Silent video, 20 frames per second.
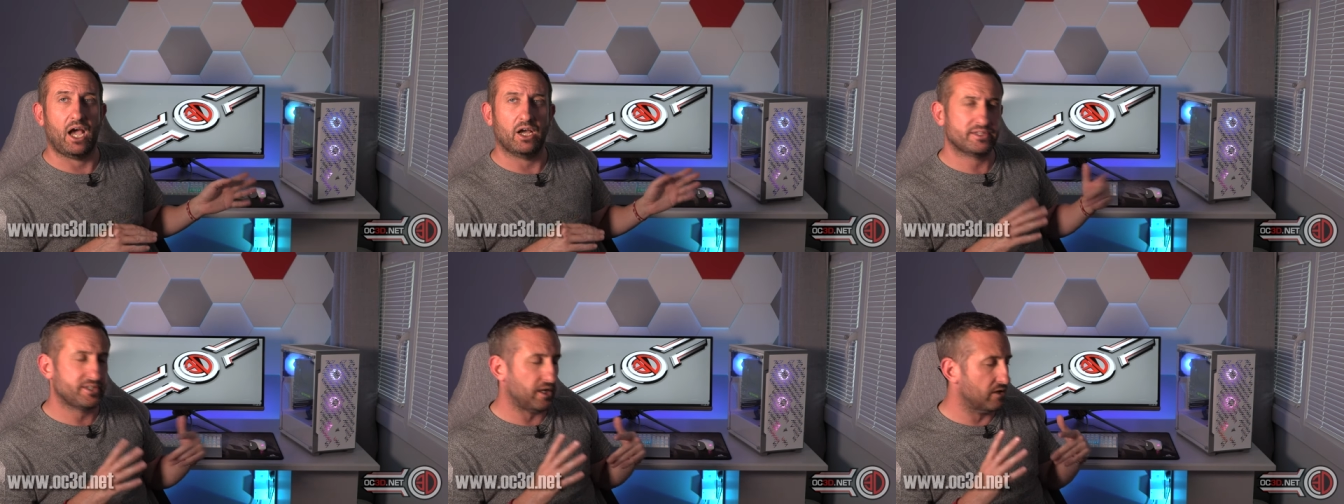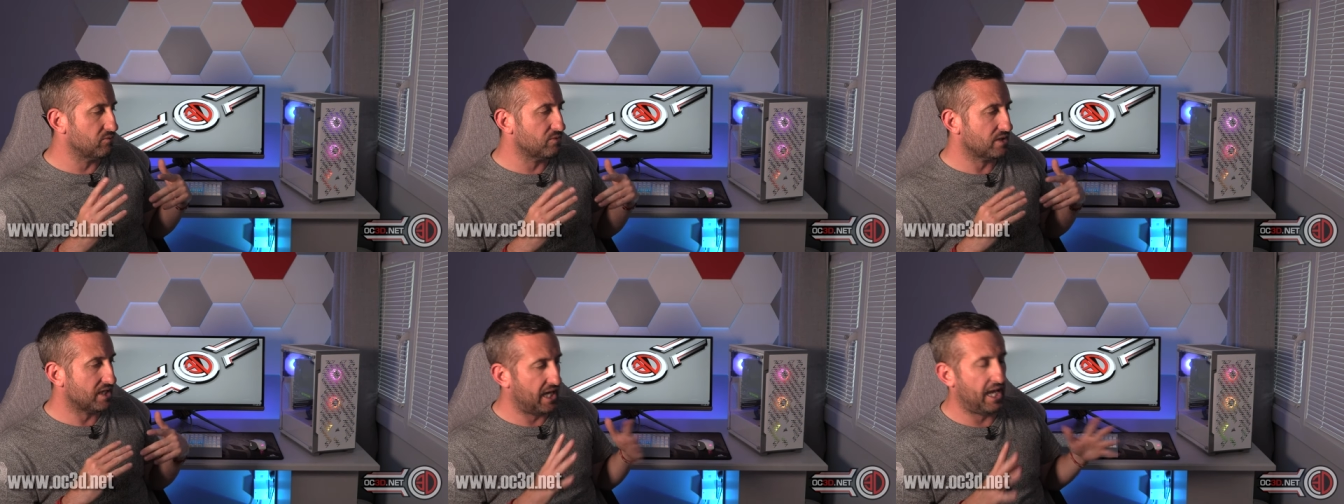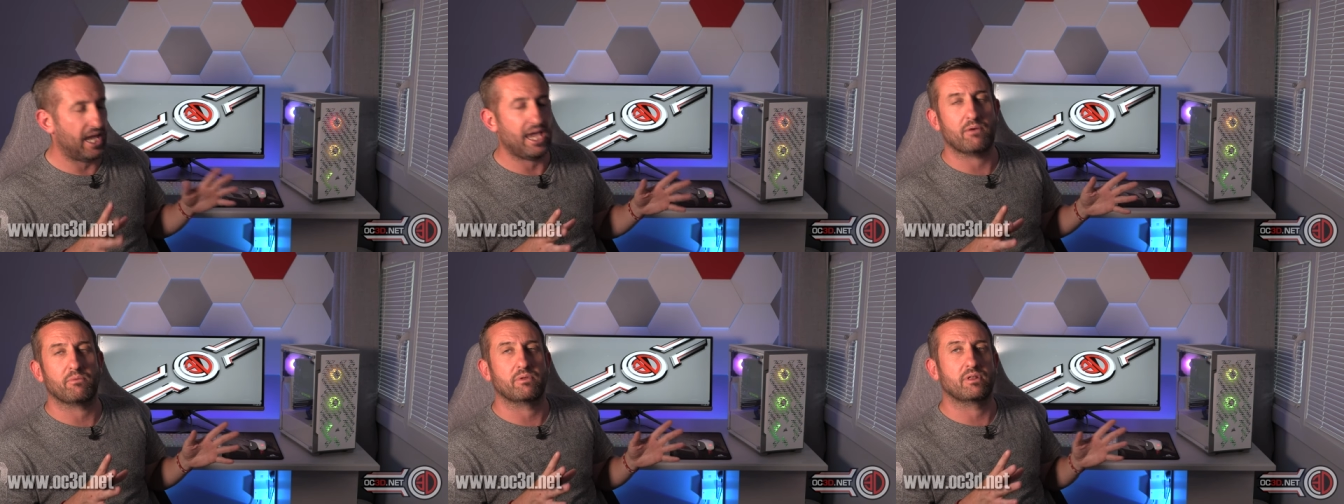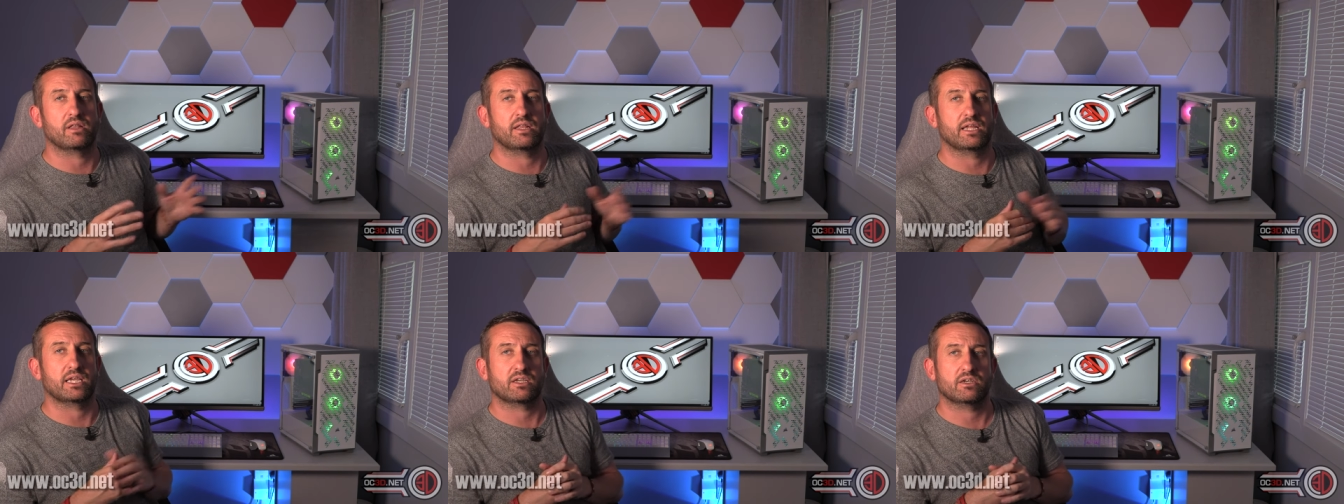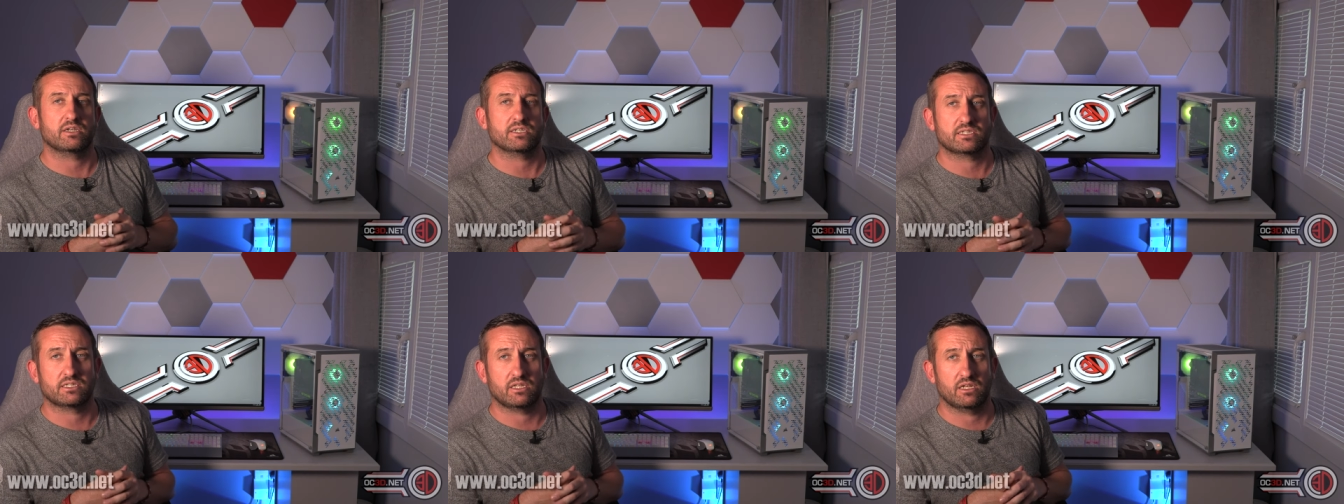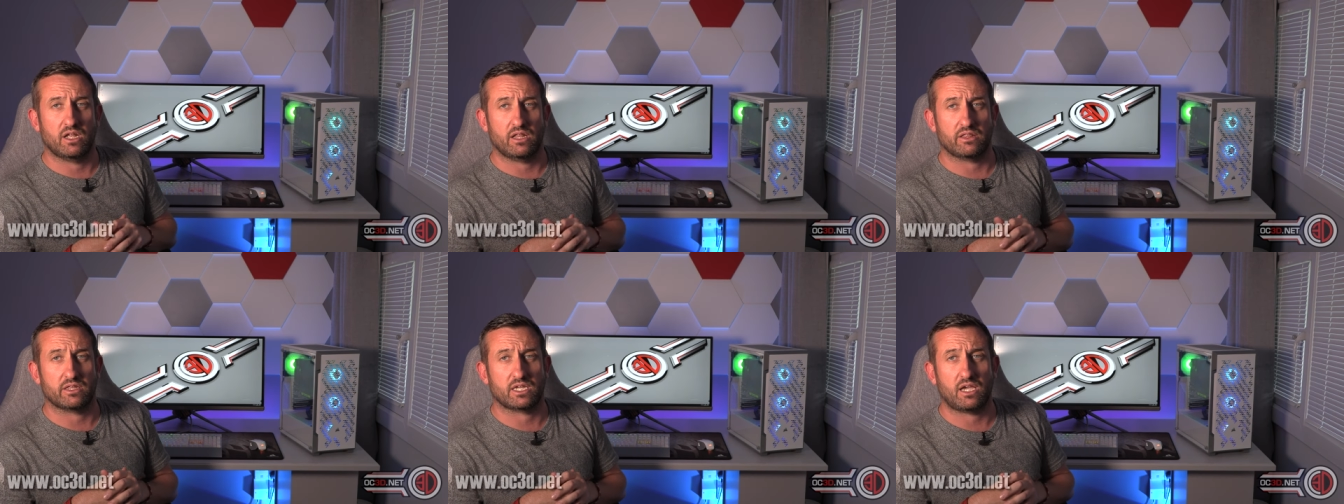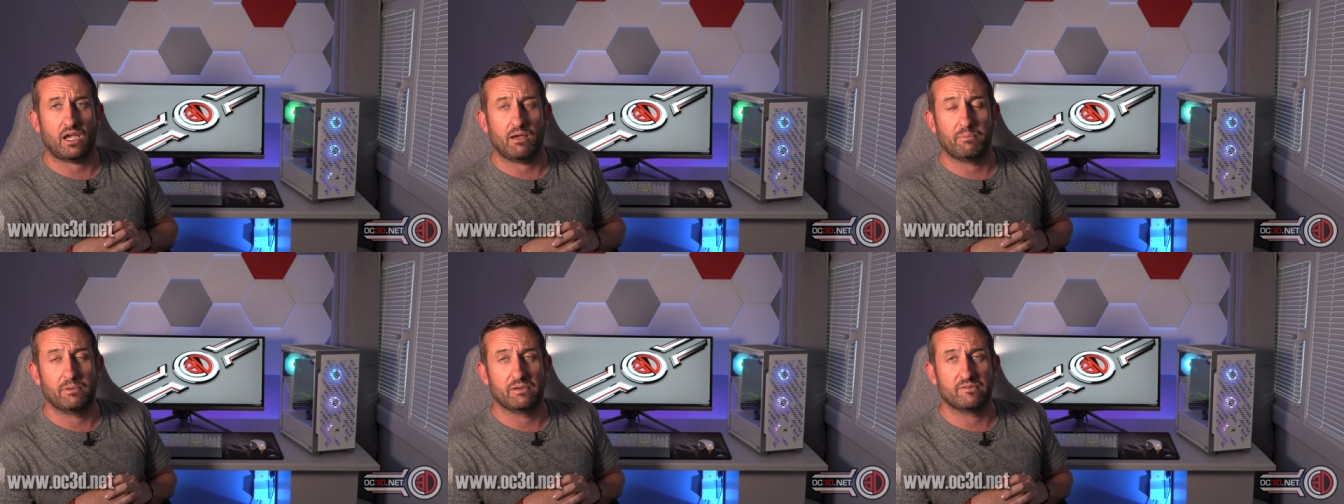I don't care whether they cost another
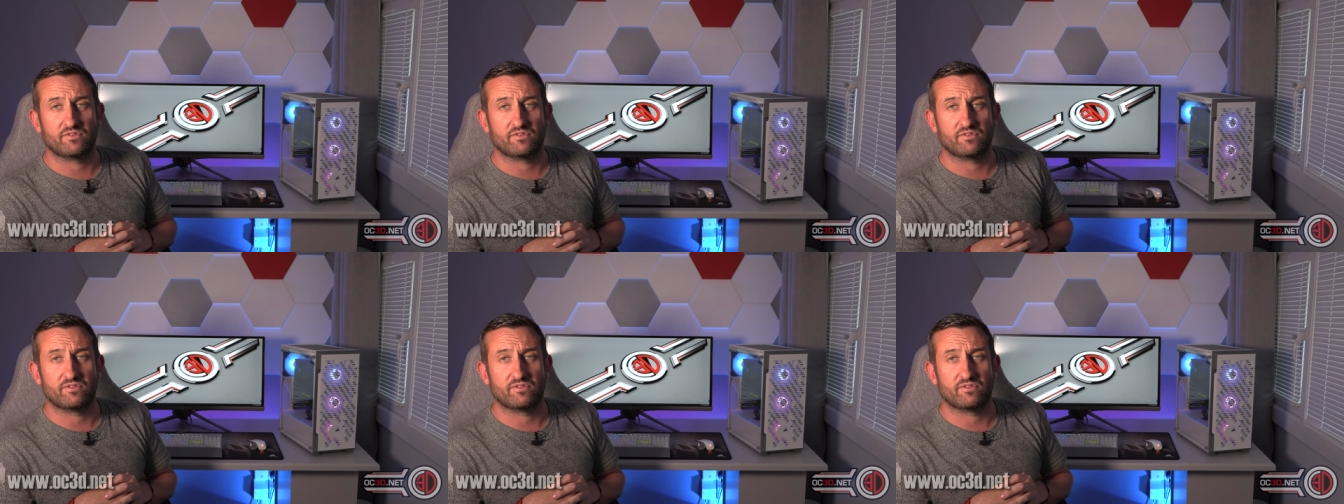couple